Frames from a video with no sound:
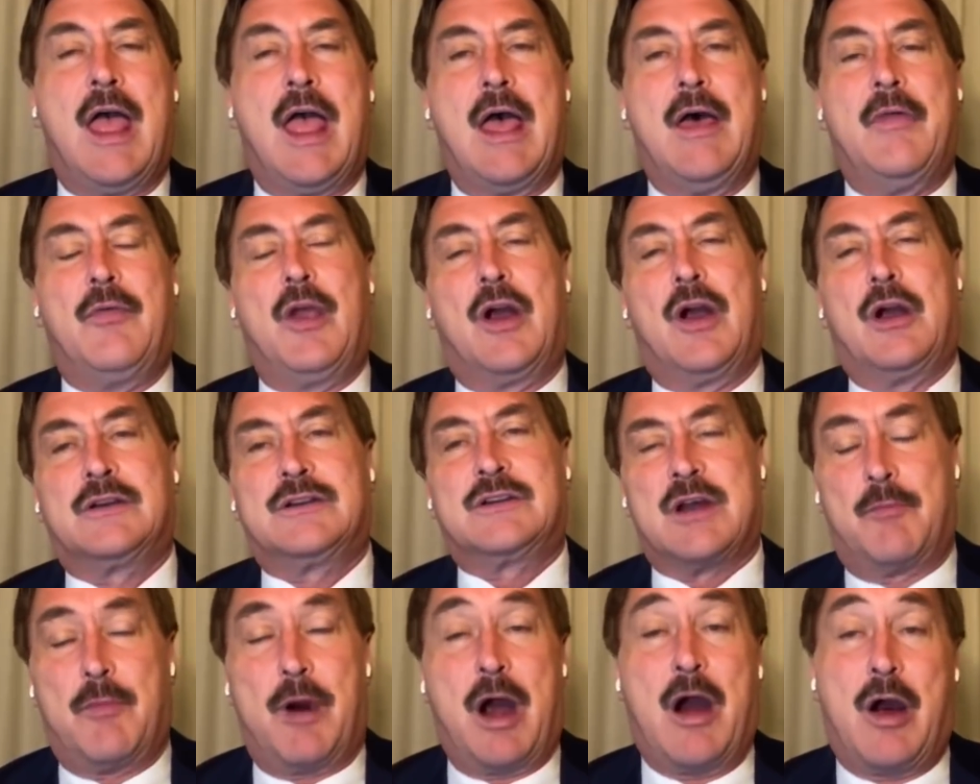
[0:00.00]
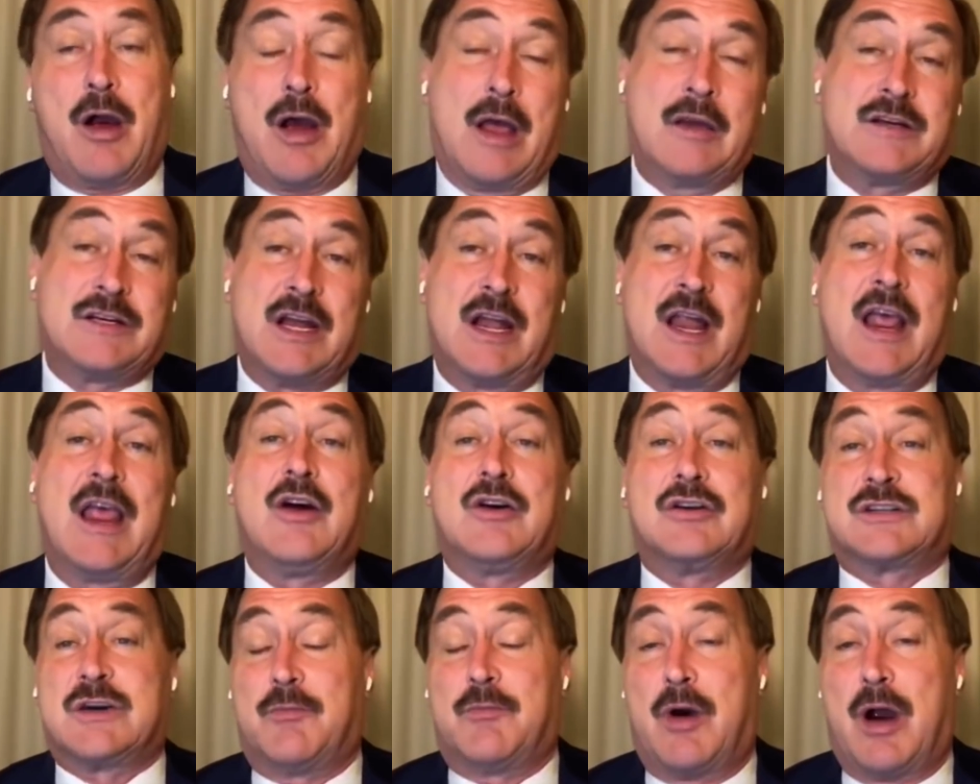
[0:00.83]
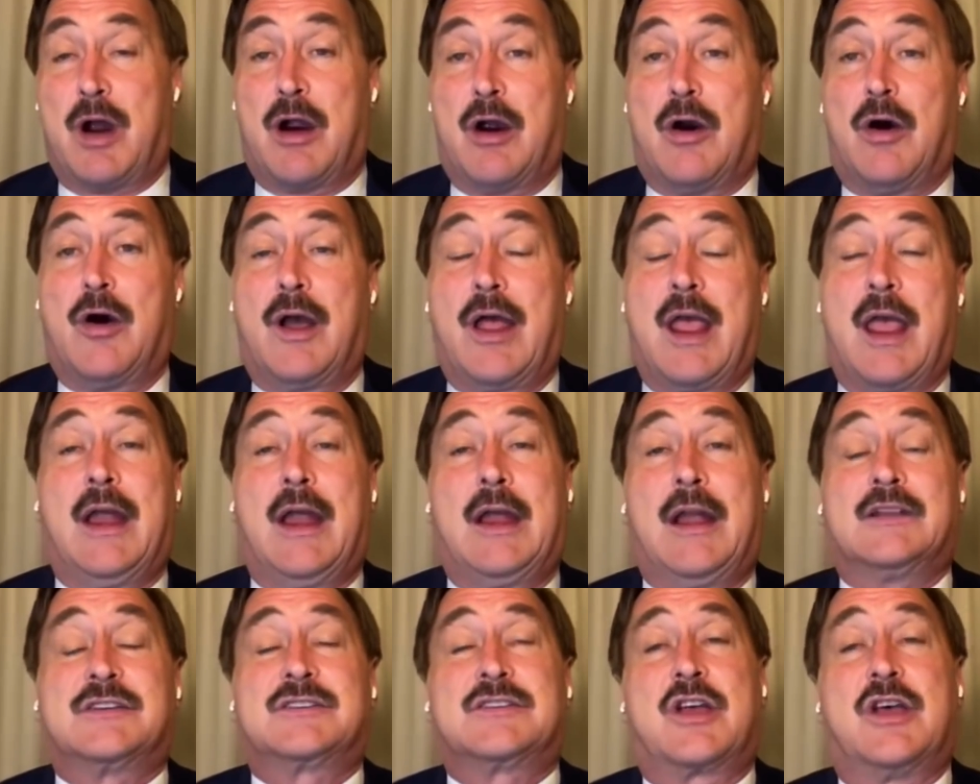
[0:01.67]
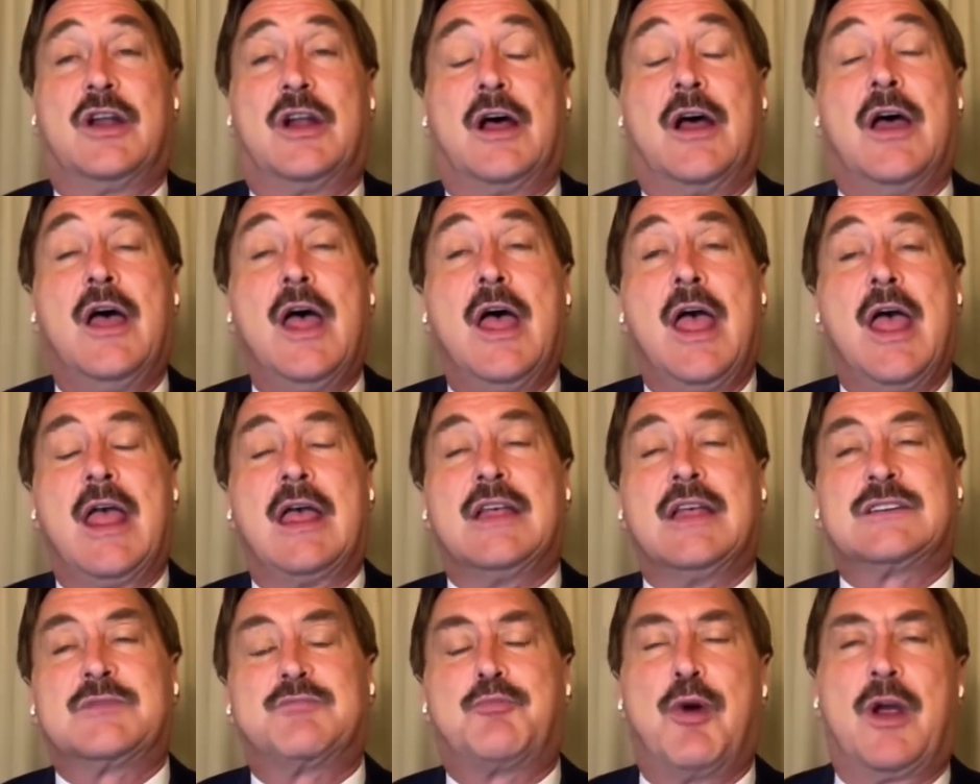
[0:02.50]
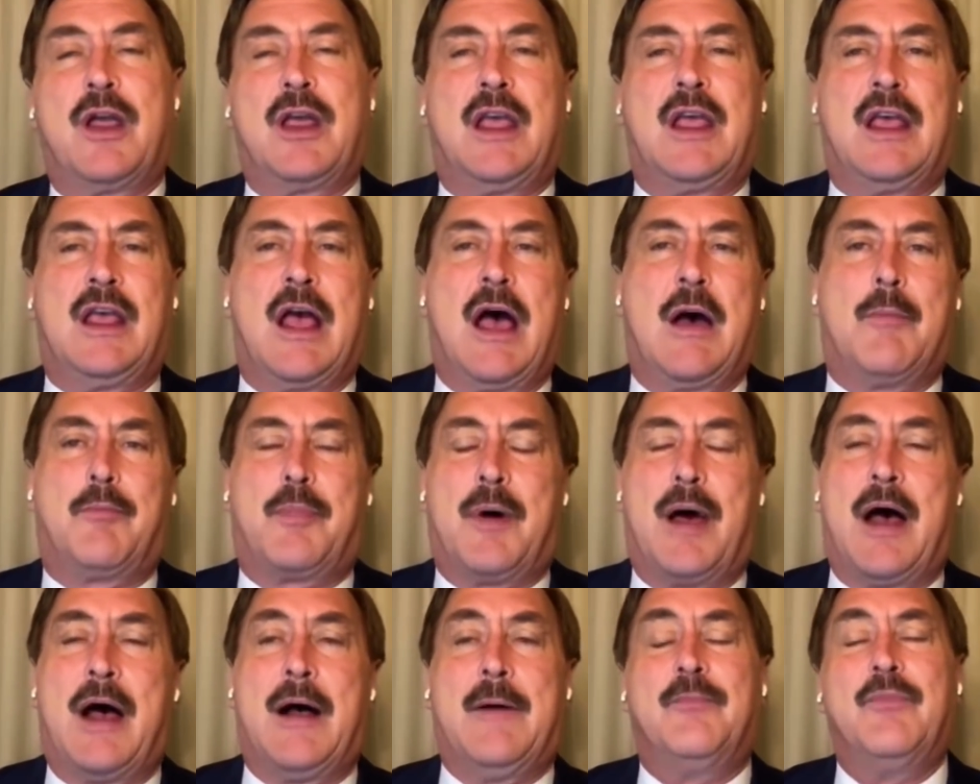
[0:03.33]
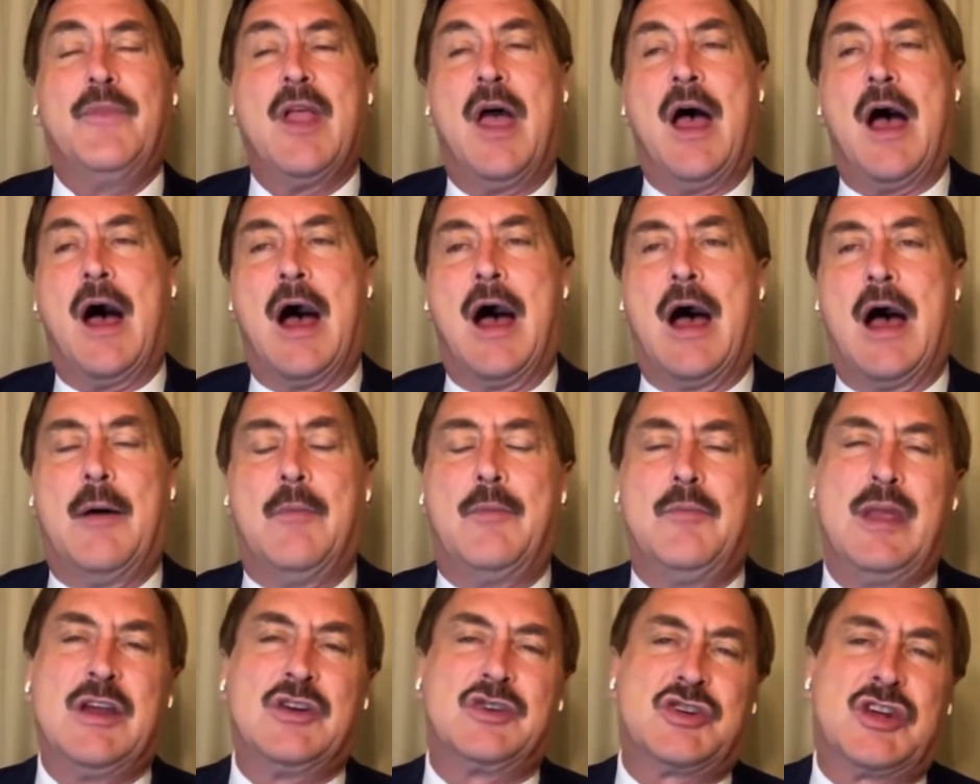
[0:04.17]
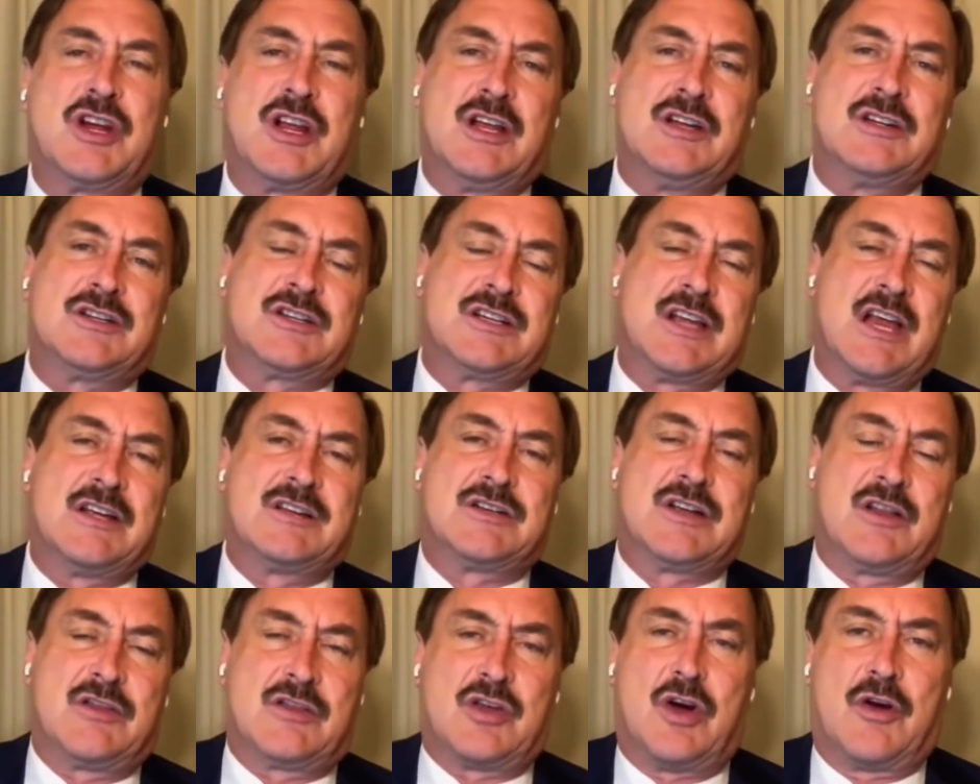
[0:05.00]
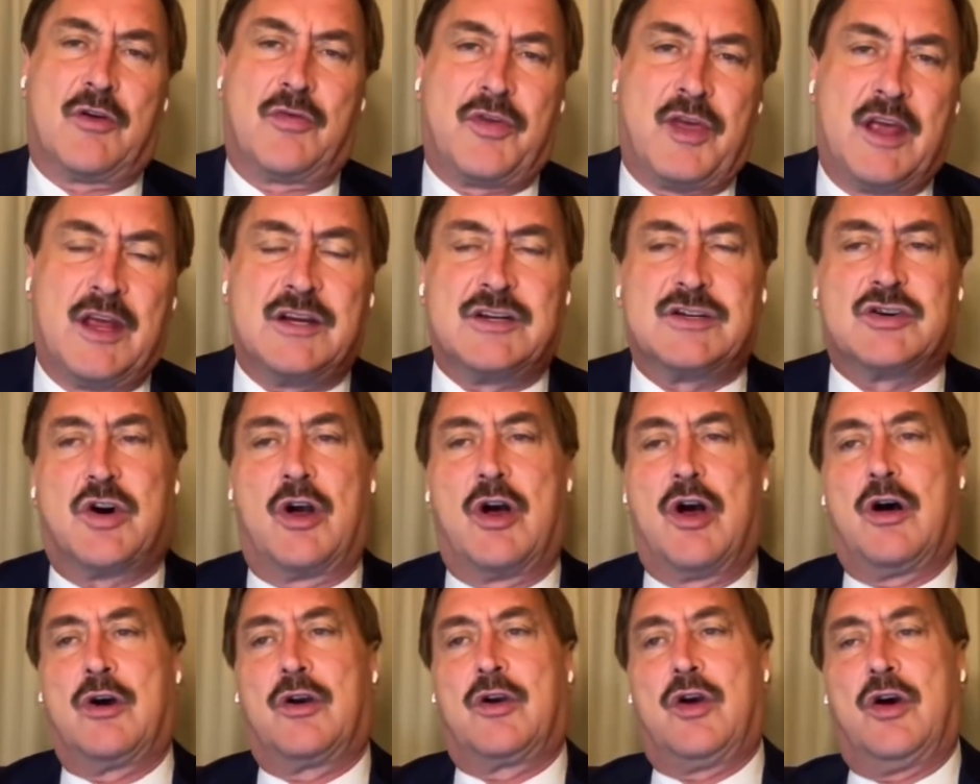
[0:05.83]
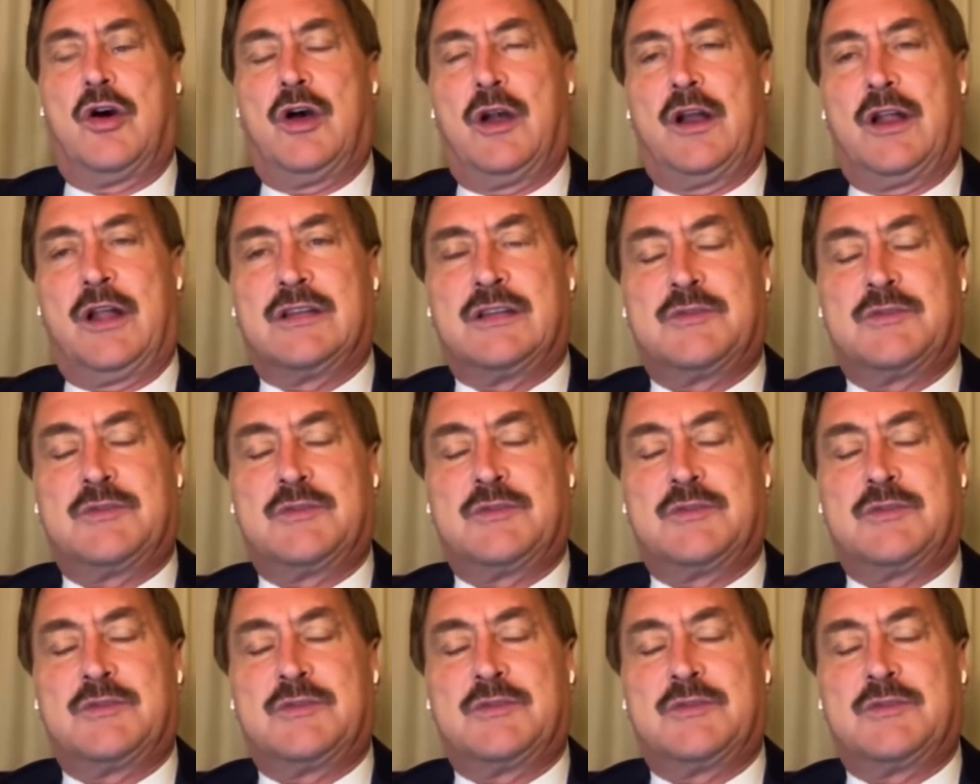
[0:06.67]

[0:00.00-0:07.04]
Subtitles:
and they're today or tomorrow, and it's bringing up Michigan says that their things are all good.